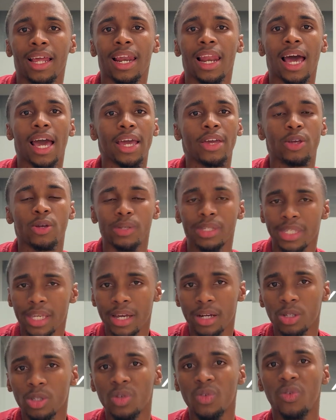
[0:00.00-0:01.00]
like your
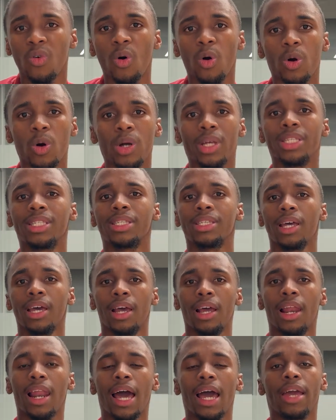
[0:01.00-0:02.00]
Salesforce,
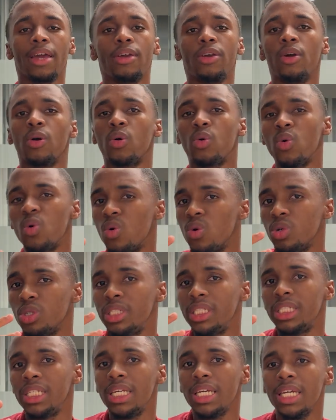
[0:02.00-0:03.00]
like your Google
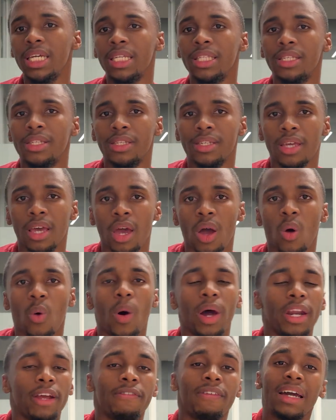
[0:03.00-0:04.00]
Sheets,
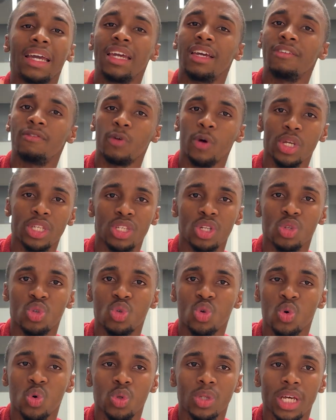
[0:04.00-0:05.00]
whatever invoicing
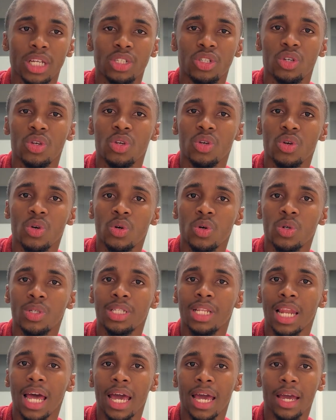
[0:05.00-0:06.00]
tool that you use,
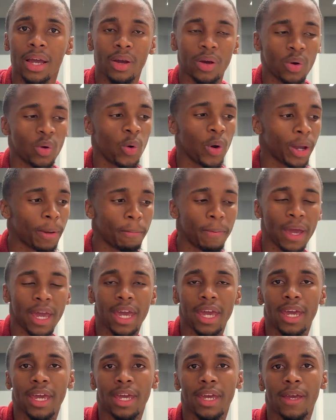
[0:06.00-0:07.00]
like
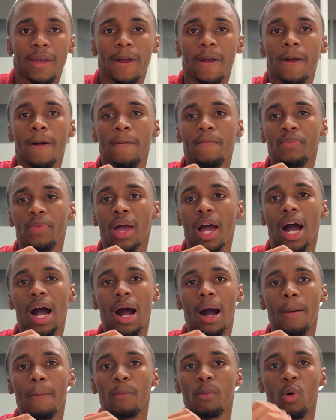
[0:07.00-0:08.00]
QuickPay,
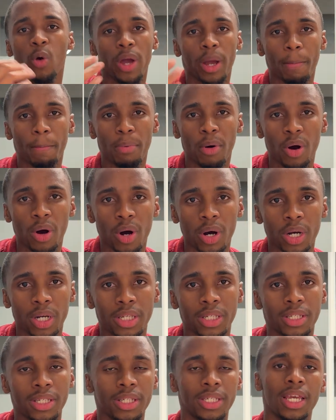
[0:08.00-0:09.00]

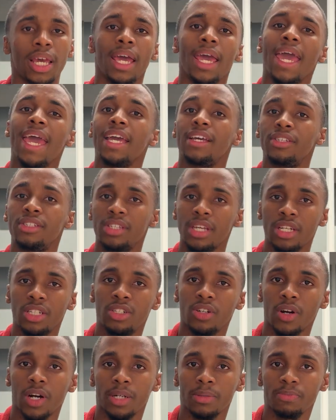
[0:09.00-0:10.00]
QuickBooks,
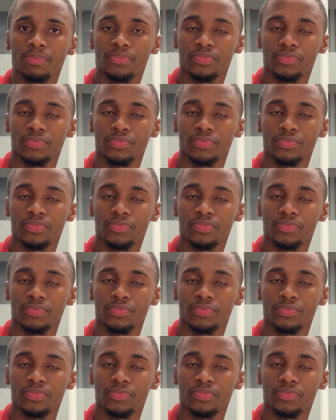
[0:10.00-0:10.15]
etc.